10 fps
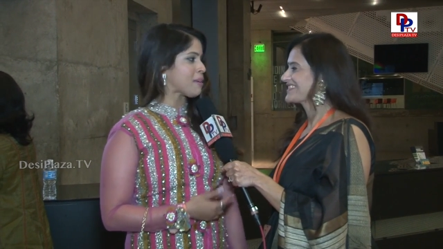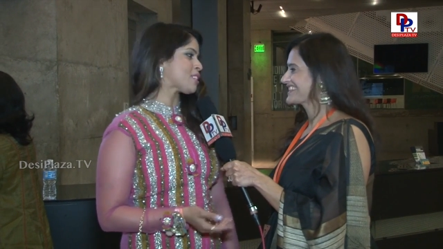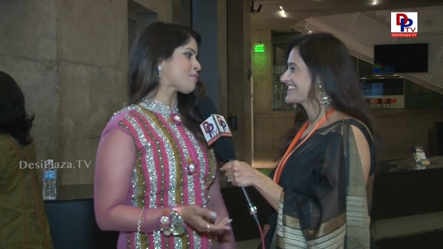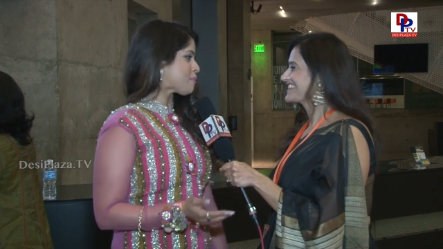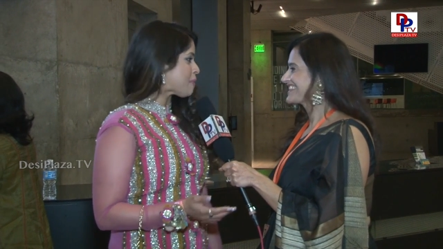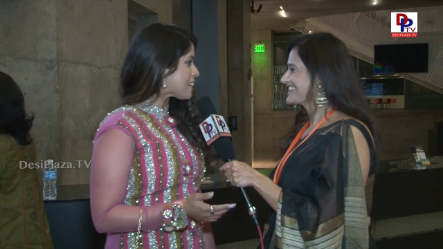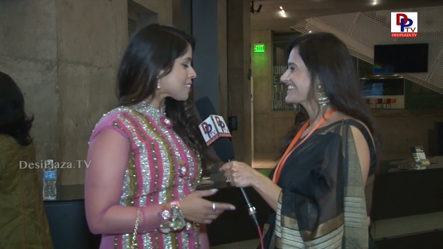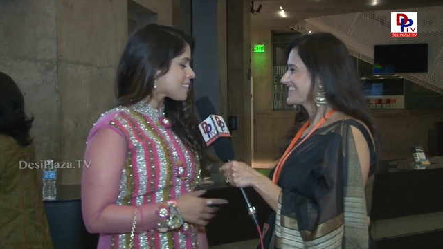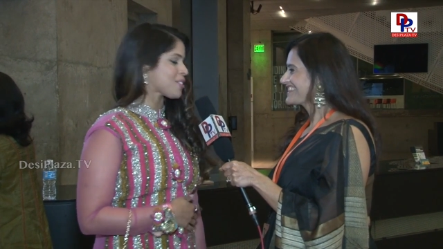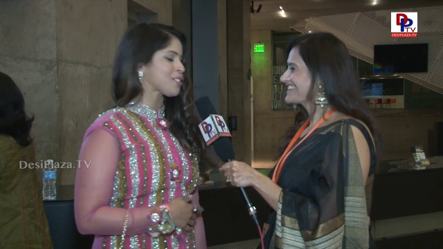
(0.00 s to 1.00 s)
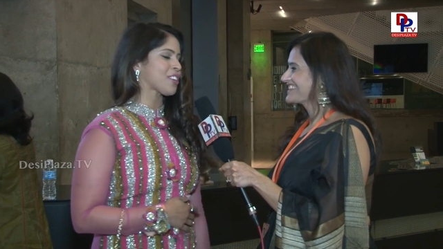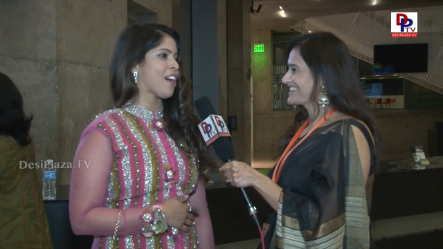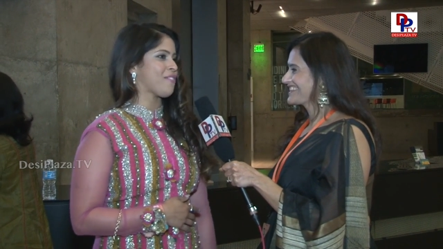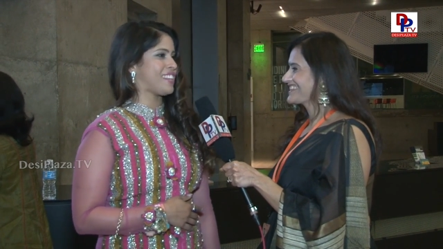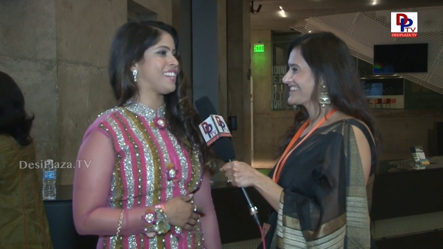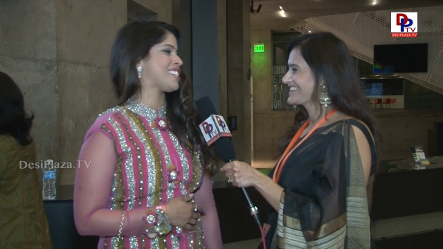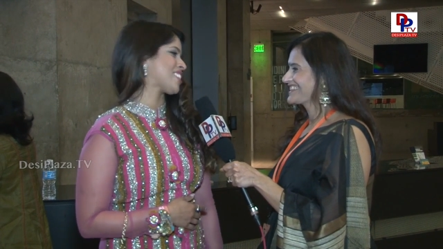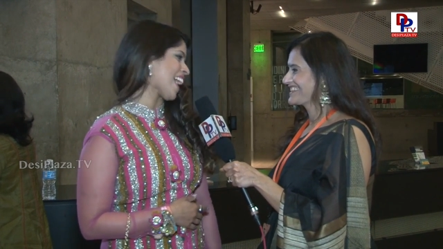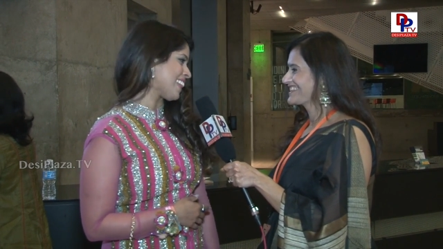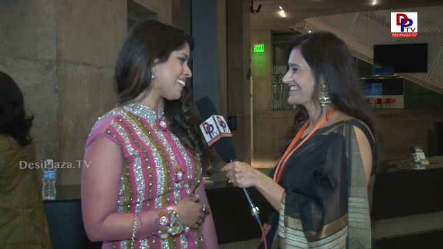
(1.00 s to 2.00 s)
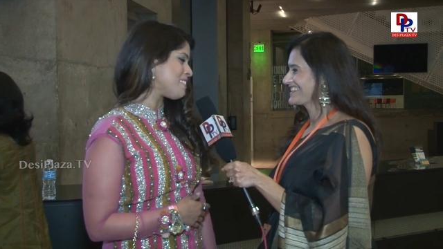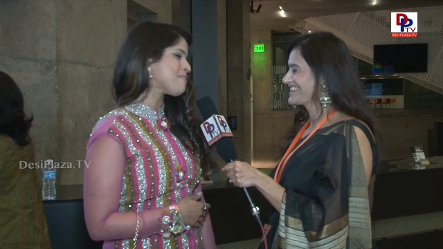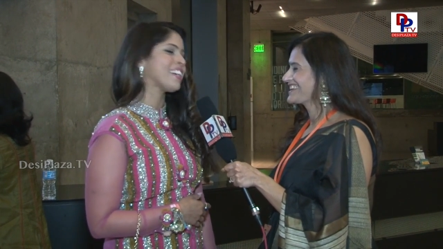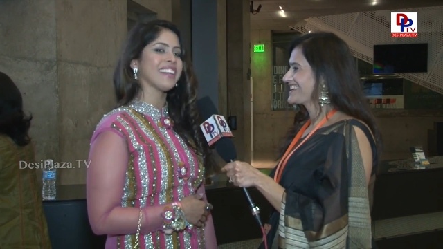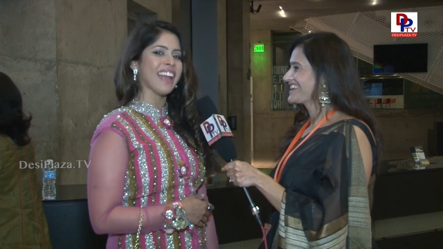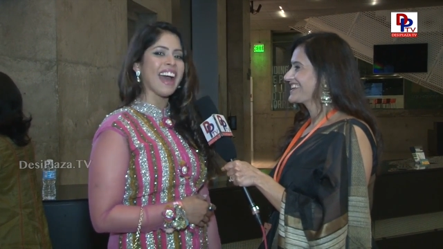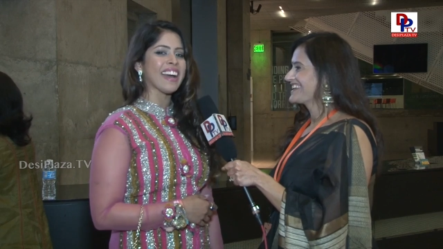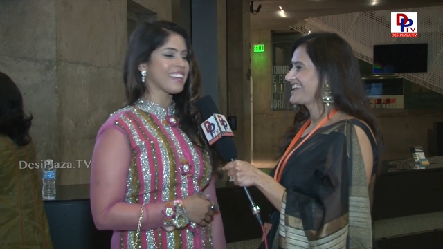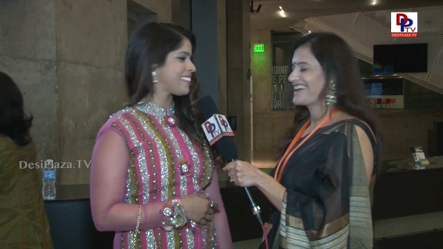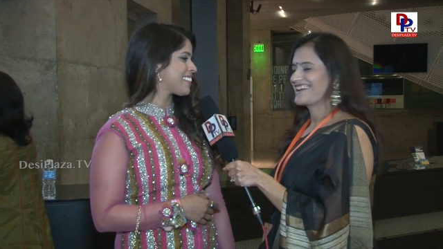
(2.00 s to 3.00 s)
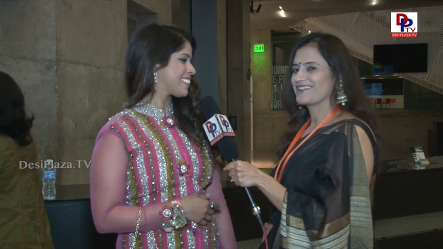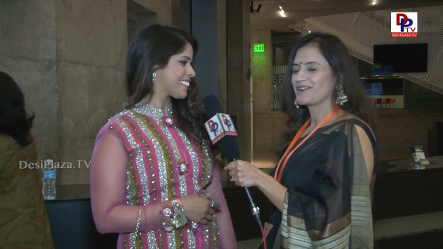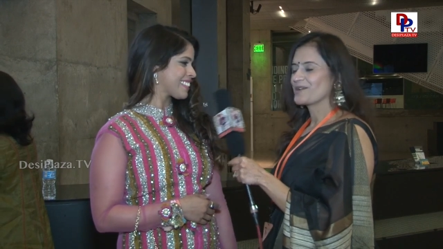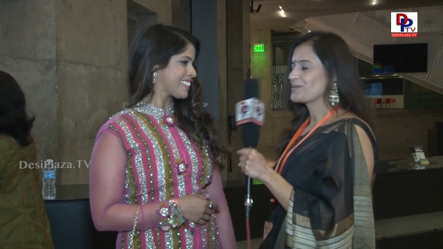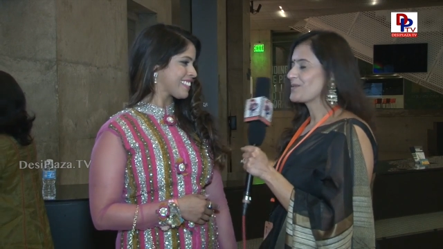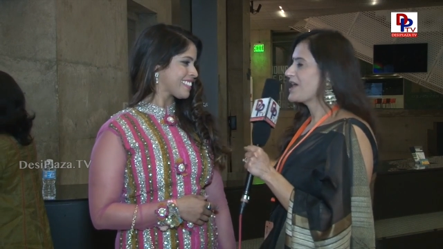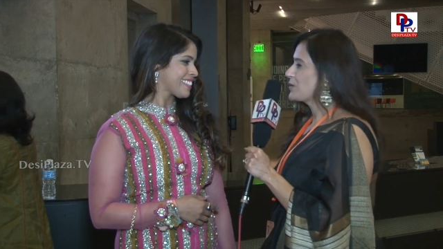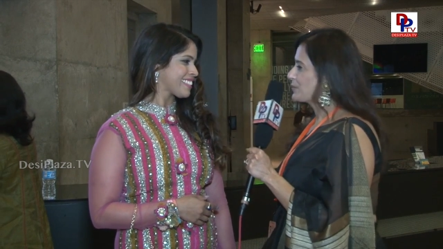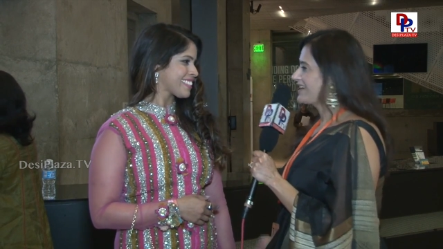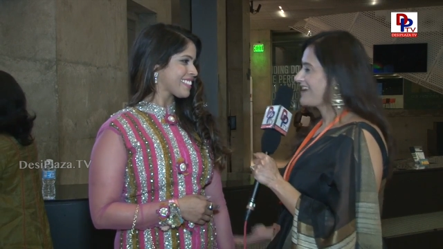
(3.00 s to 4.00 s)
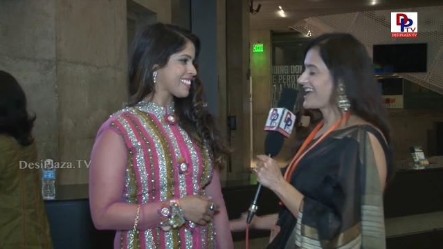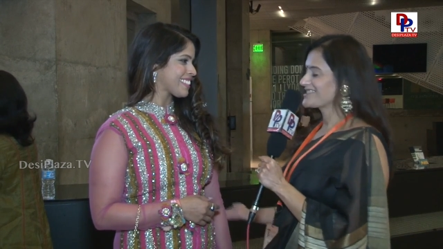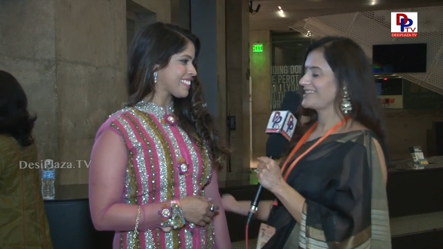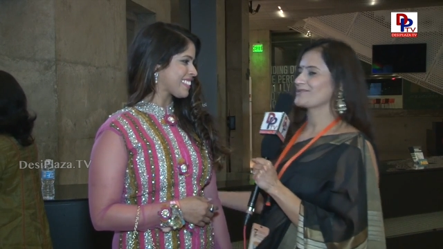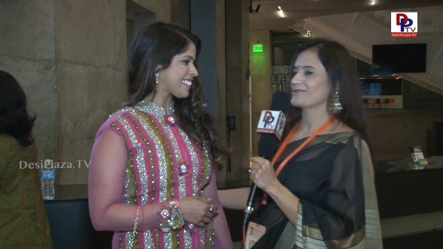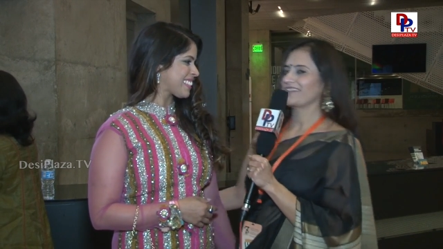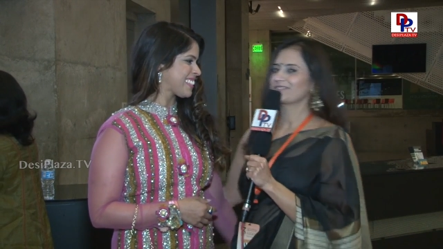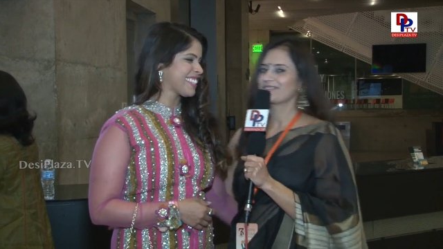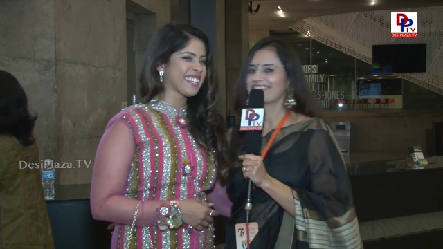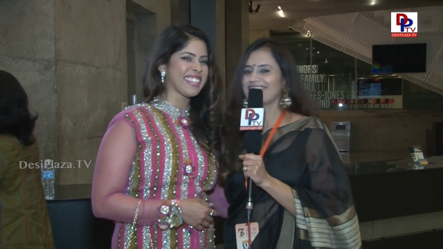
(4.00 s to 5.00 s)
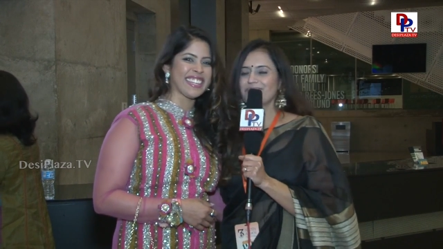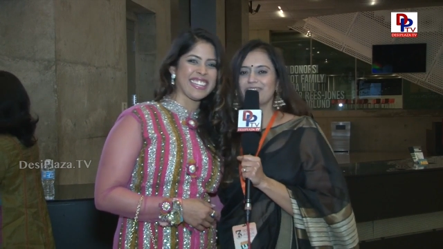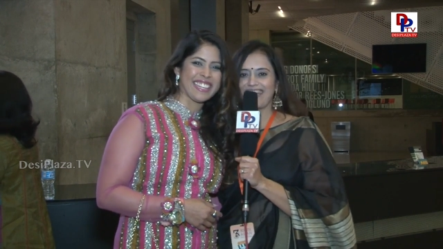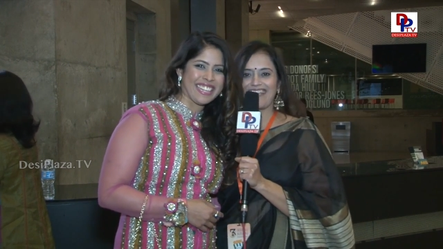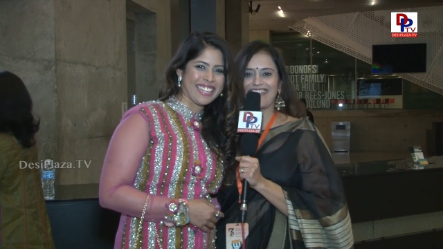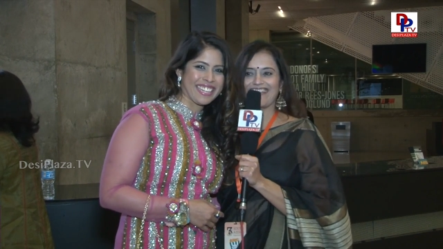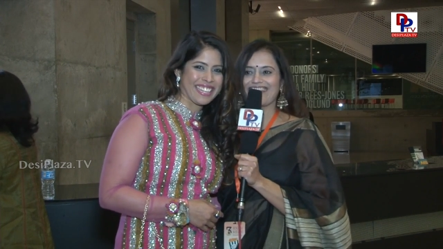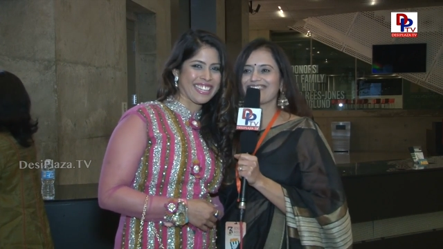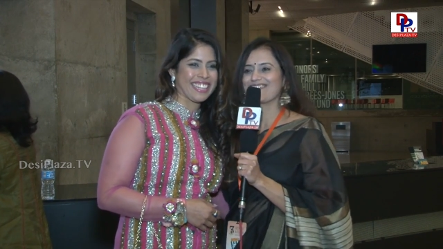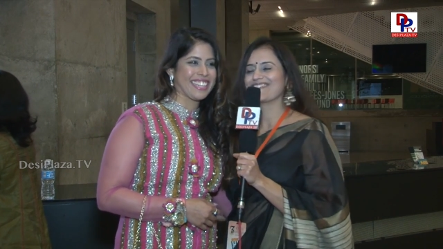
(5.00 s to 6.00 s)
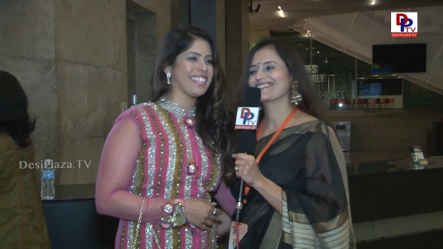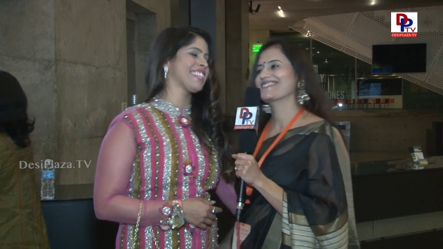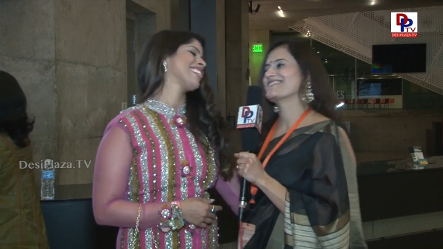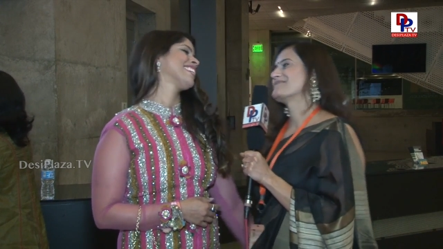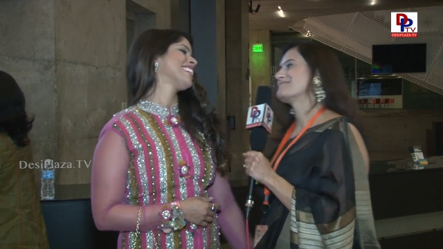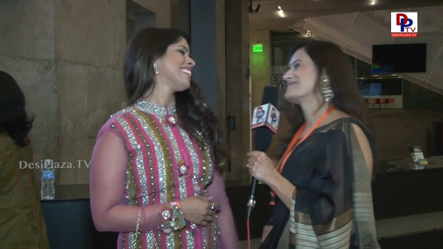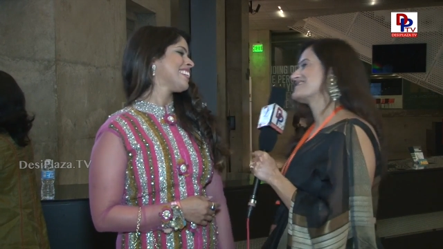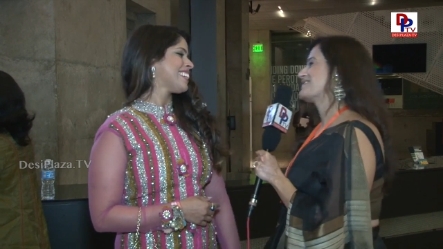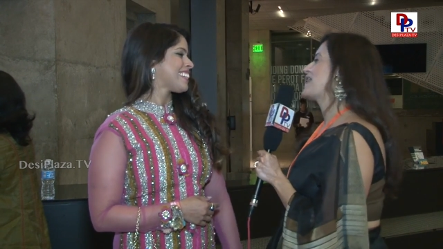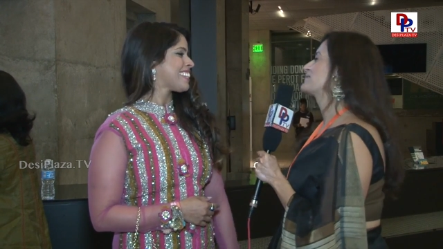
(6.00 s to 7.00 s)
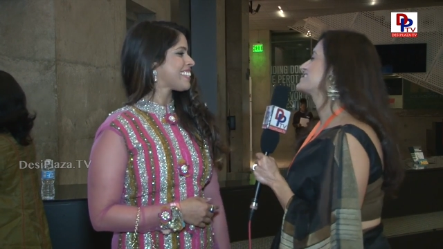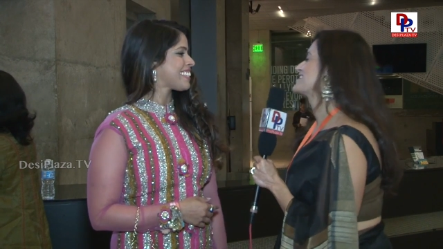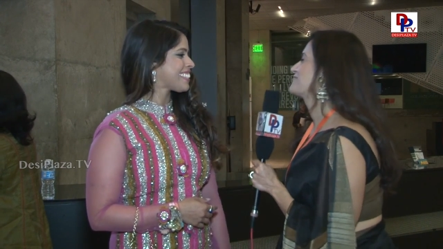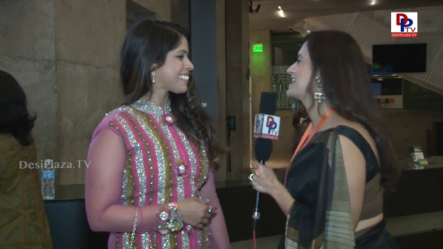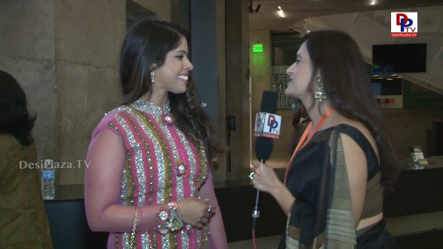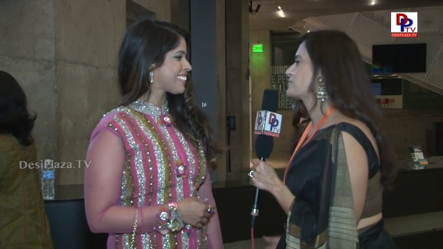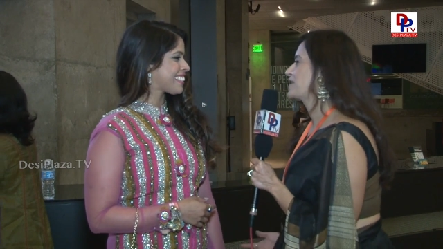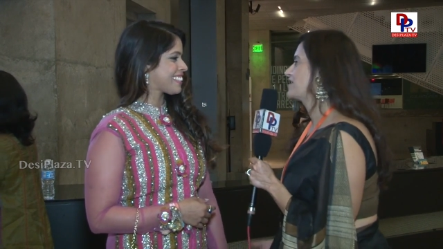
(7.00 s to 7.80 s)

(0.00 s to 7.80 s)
Speaker 1: much information due to confidentiality, but yeah. yeah. Wow, we are actually talking to a celebrity. That's awesome. So how does it feel to be